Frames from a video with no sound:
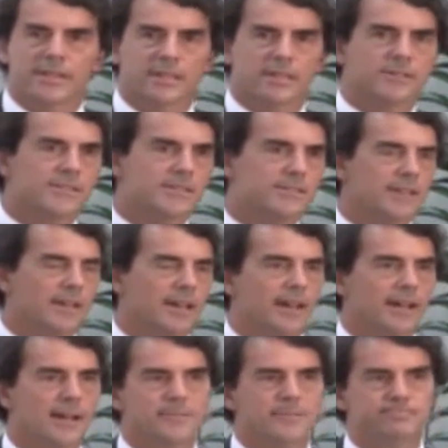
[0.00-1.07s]
it's
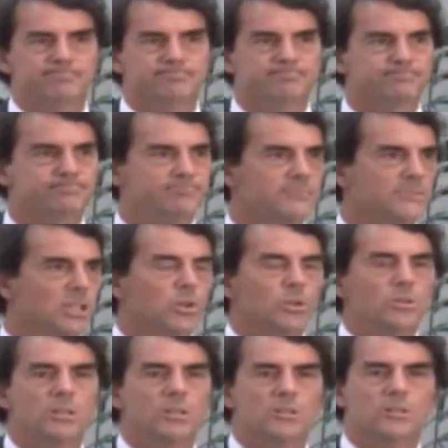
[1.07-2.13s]

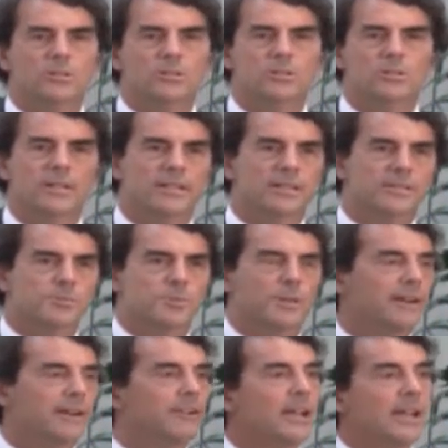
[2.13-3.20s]
Hulu, it's
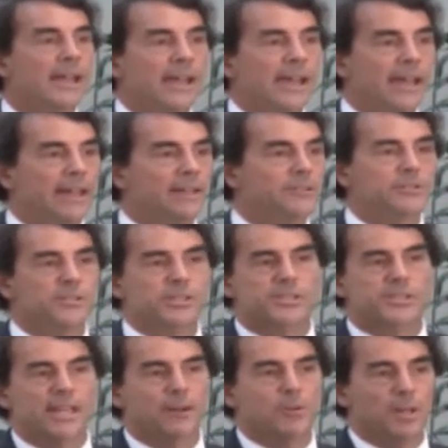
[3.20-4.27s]
whatever. And you
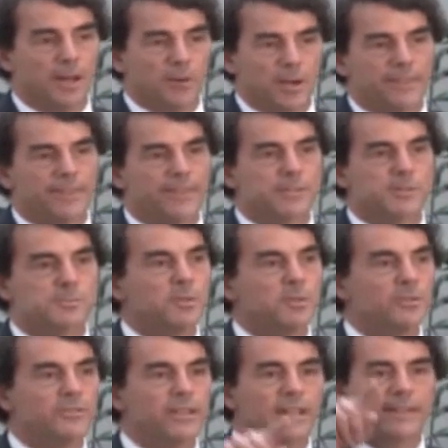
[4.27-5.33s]
just say, well, I want this
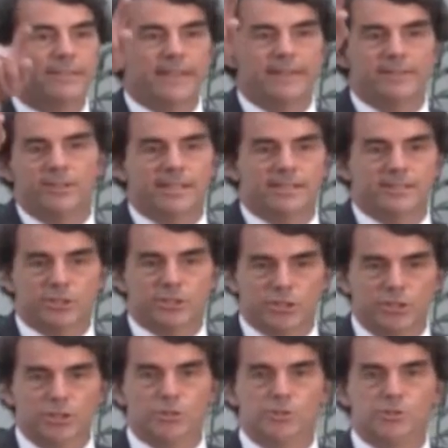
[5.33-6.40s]
movie, and then you get to
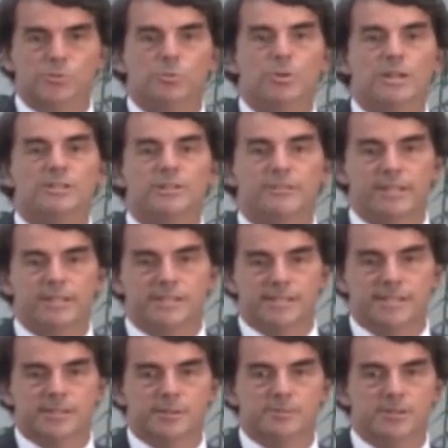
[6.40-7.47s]
choose which of these
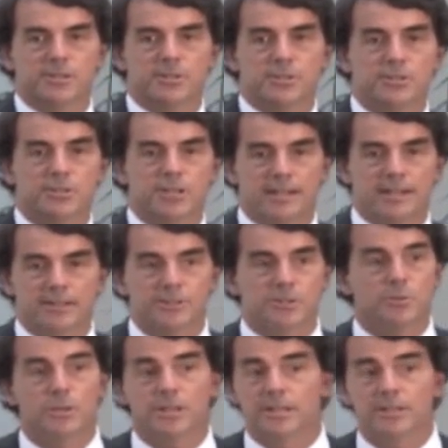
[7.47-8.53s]
distribution channels
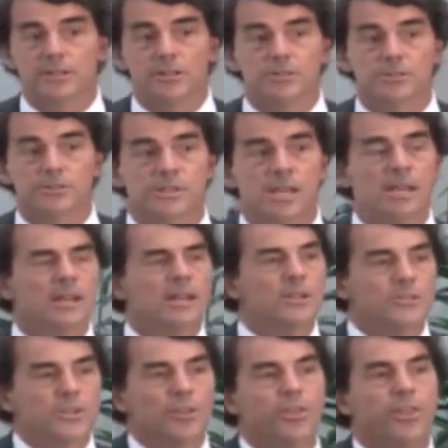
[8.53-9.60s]
you want to use.
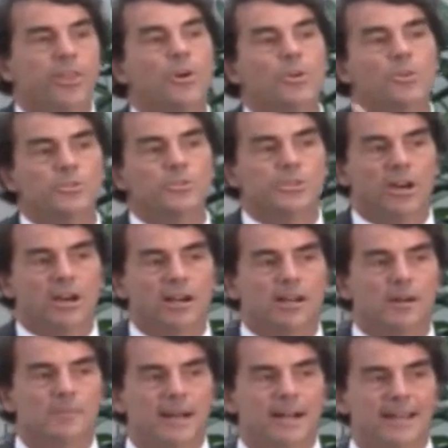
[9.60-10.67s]
So those are
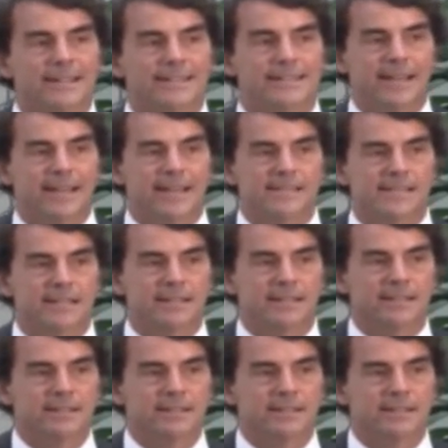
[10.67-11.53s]
commoditizing.